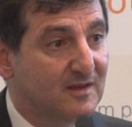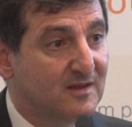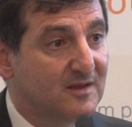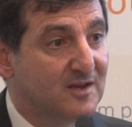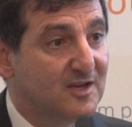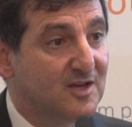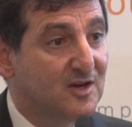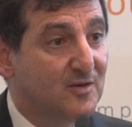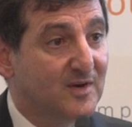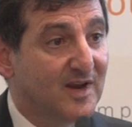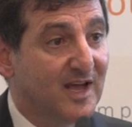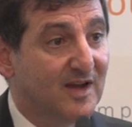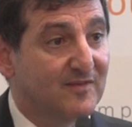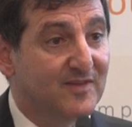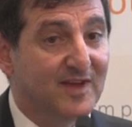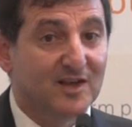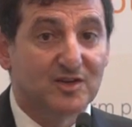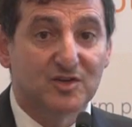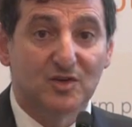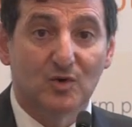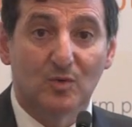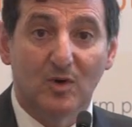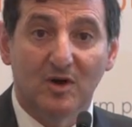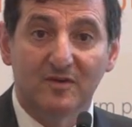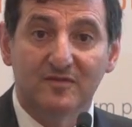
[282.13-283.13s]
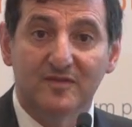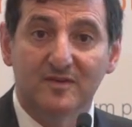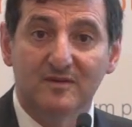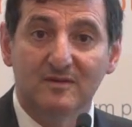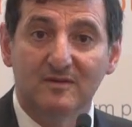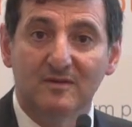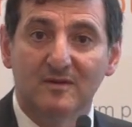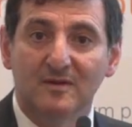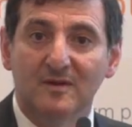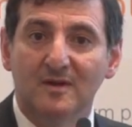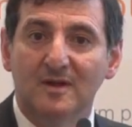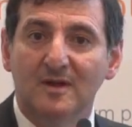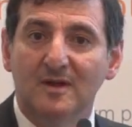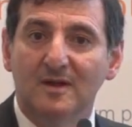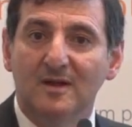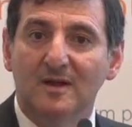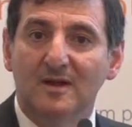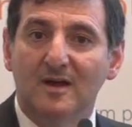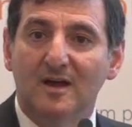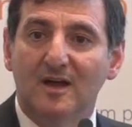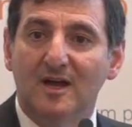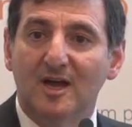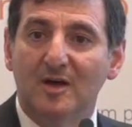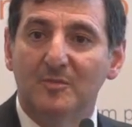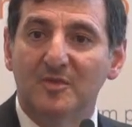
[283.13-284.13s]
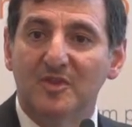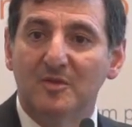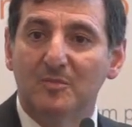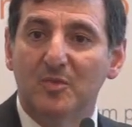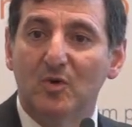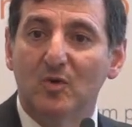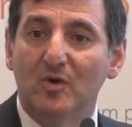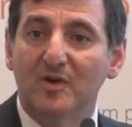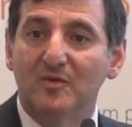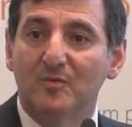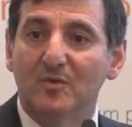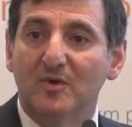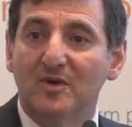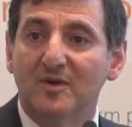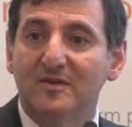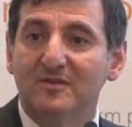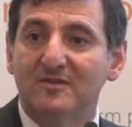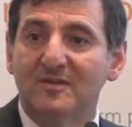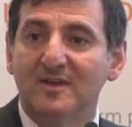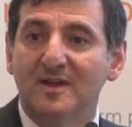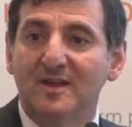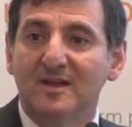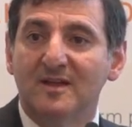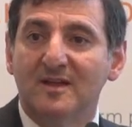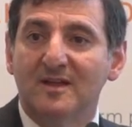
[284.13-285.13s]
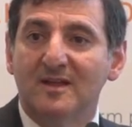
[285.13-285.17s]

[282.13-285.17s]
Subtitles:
You don't want to have that too often. But the point was,